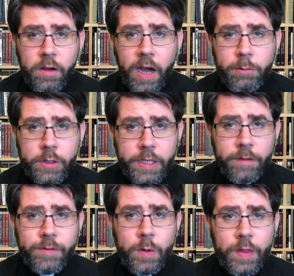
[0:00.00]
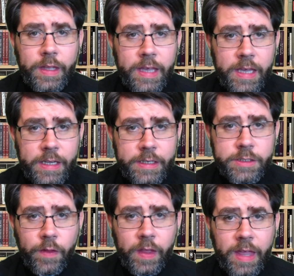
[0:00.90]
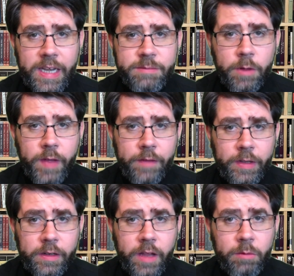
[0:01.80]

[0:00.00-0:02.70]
I will give you the keys of the kingdom of heaven, and